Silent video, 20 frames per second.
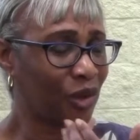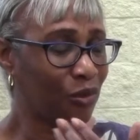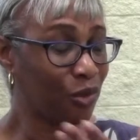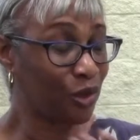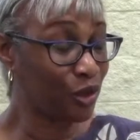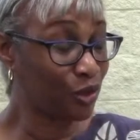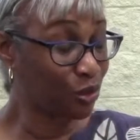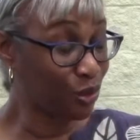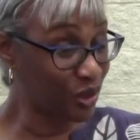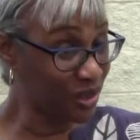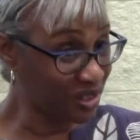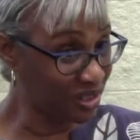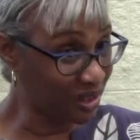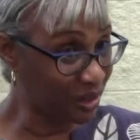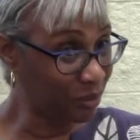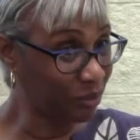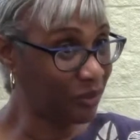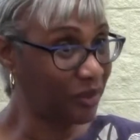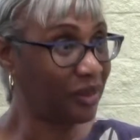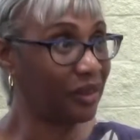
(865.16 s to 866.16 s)
which was
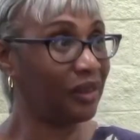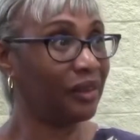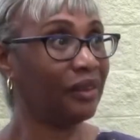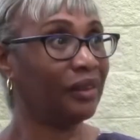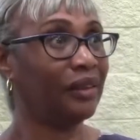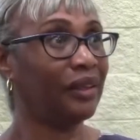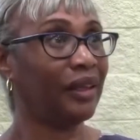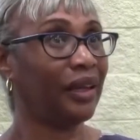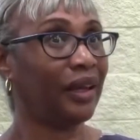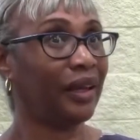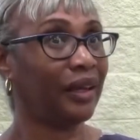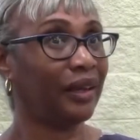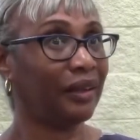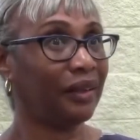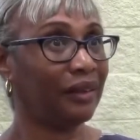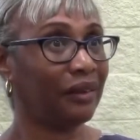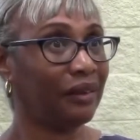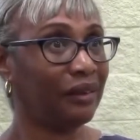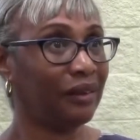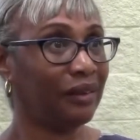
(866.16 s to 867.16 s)
something
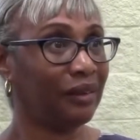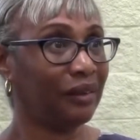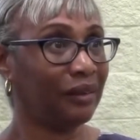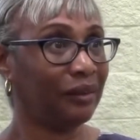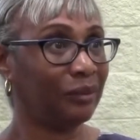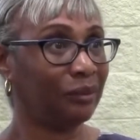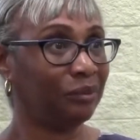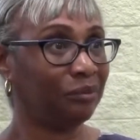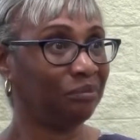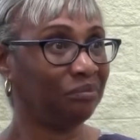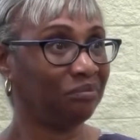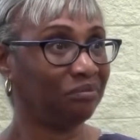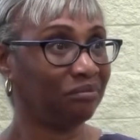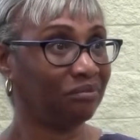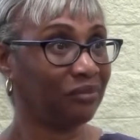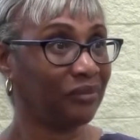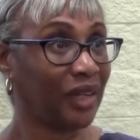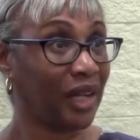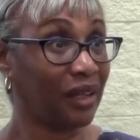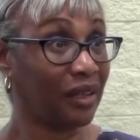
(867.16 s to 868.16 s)
that
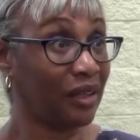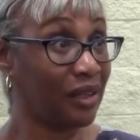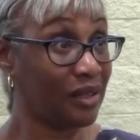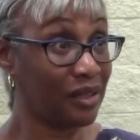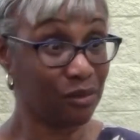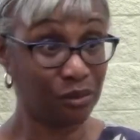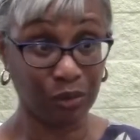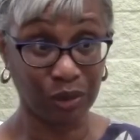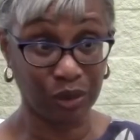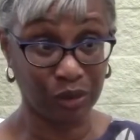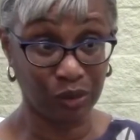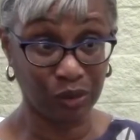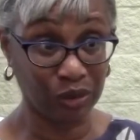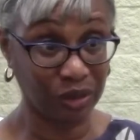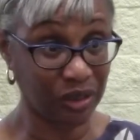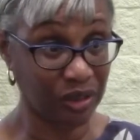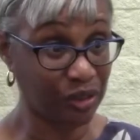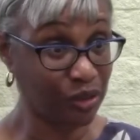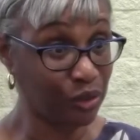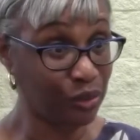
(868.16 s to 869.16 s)
I guess went
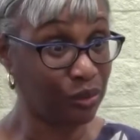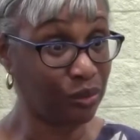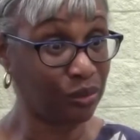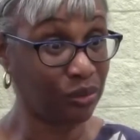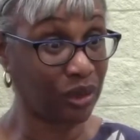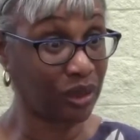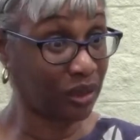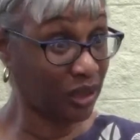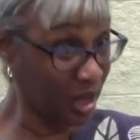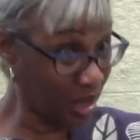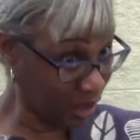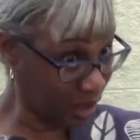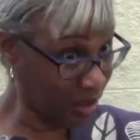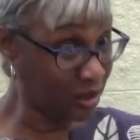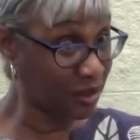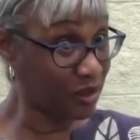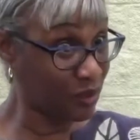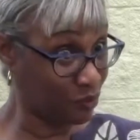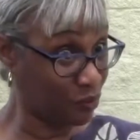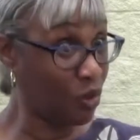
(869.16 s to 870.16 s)
on into a lot of
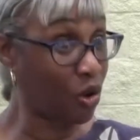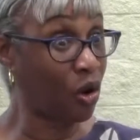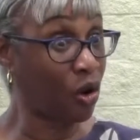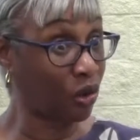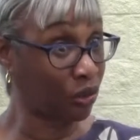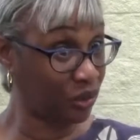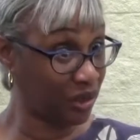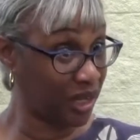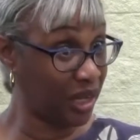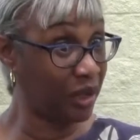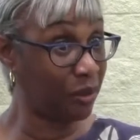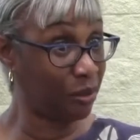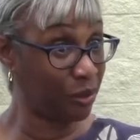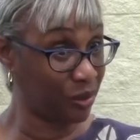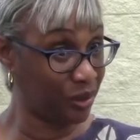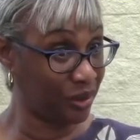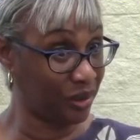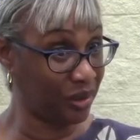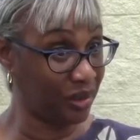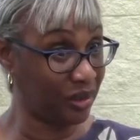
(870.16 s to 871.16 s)
small
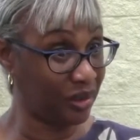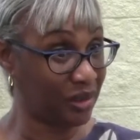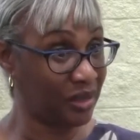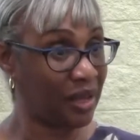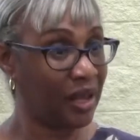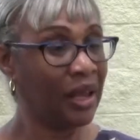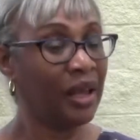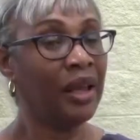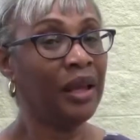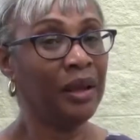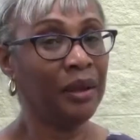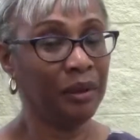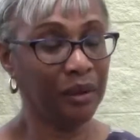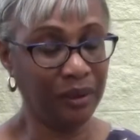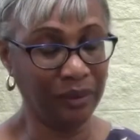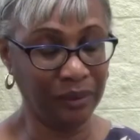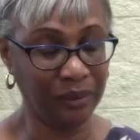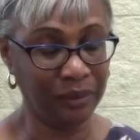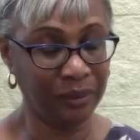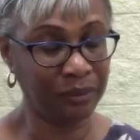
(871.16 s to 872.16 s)
neighborhoods.
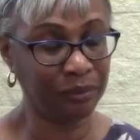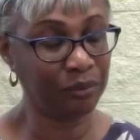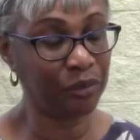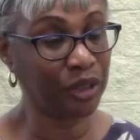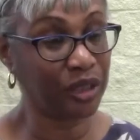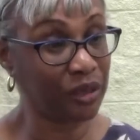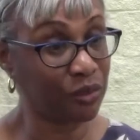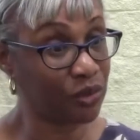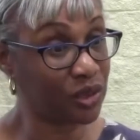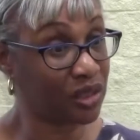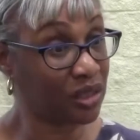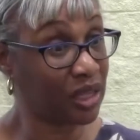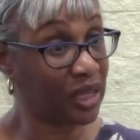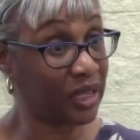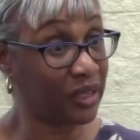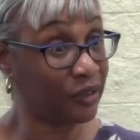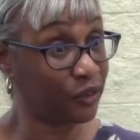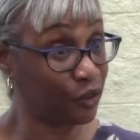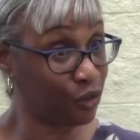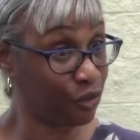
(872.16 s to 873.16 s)
But there was a
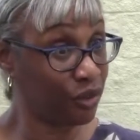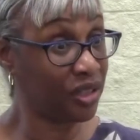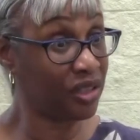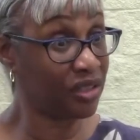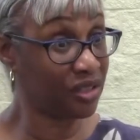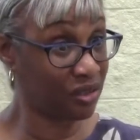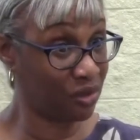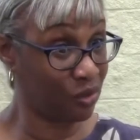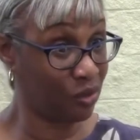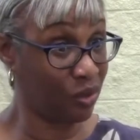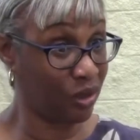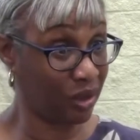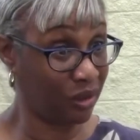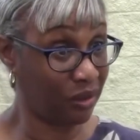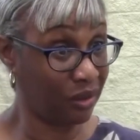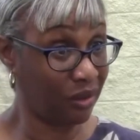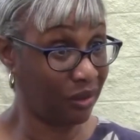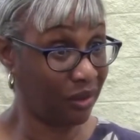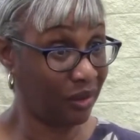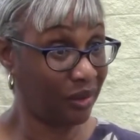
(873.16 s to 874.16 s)
lot of trust going
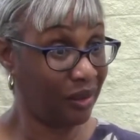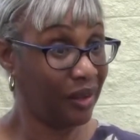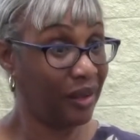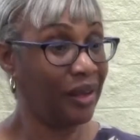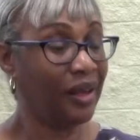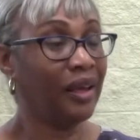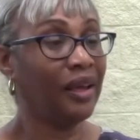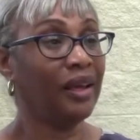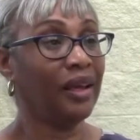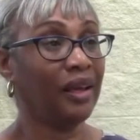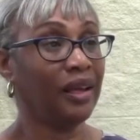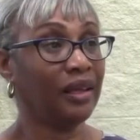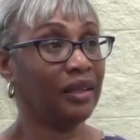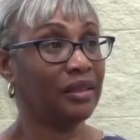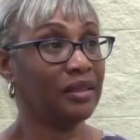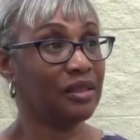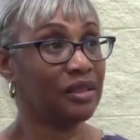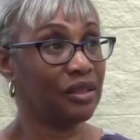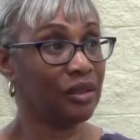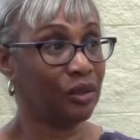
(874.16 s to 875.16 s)
on.
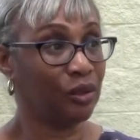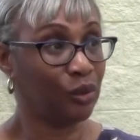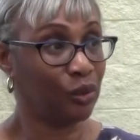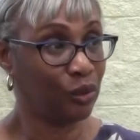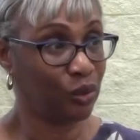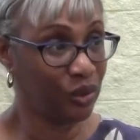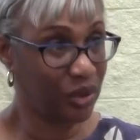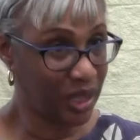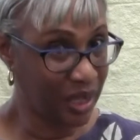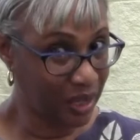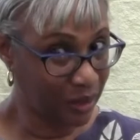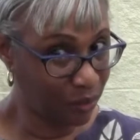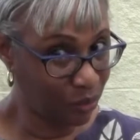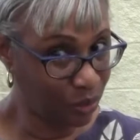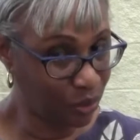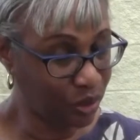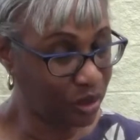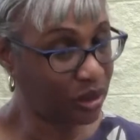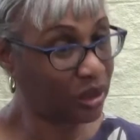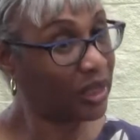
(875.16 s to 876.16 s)
And so they
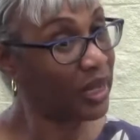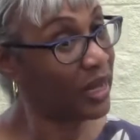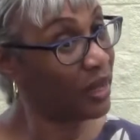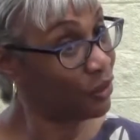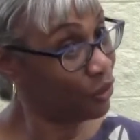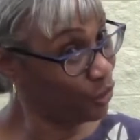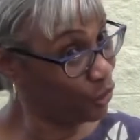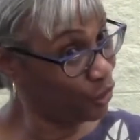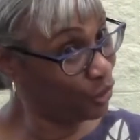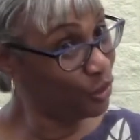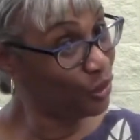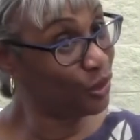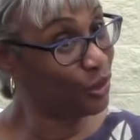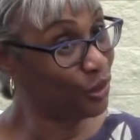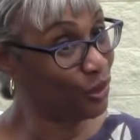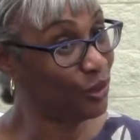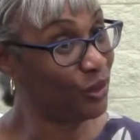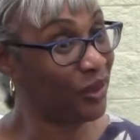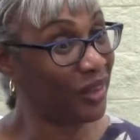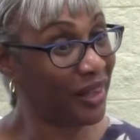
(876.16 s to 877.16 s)
would allow you to
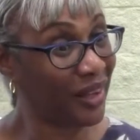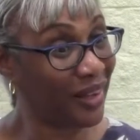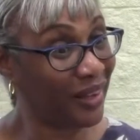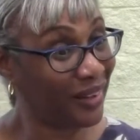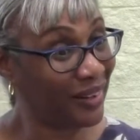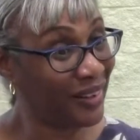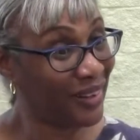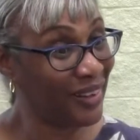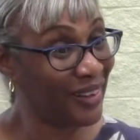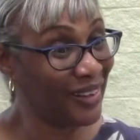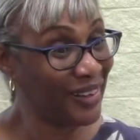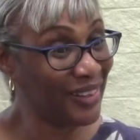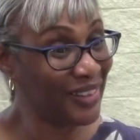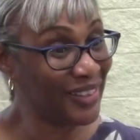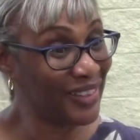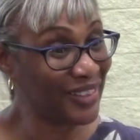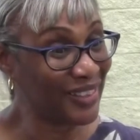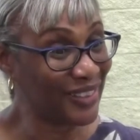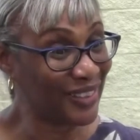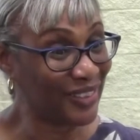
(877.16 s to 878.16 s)
do that. Mm-hmm.
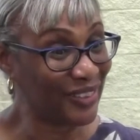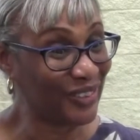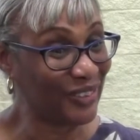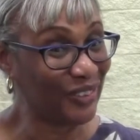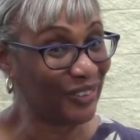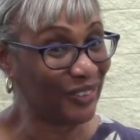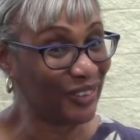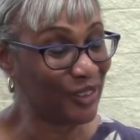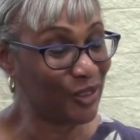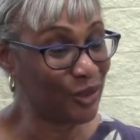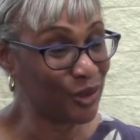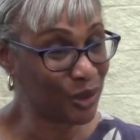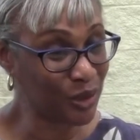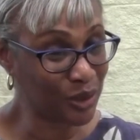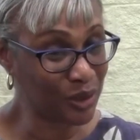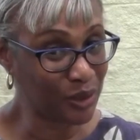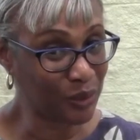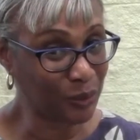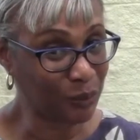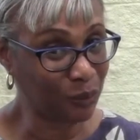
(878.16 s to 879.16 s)
So those are
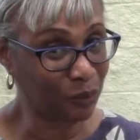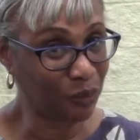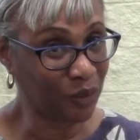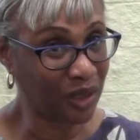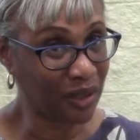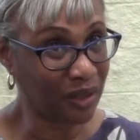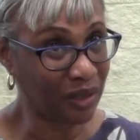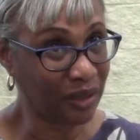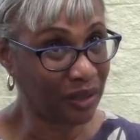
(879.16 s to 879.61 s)
some,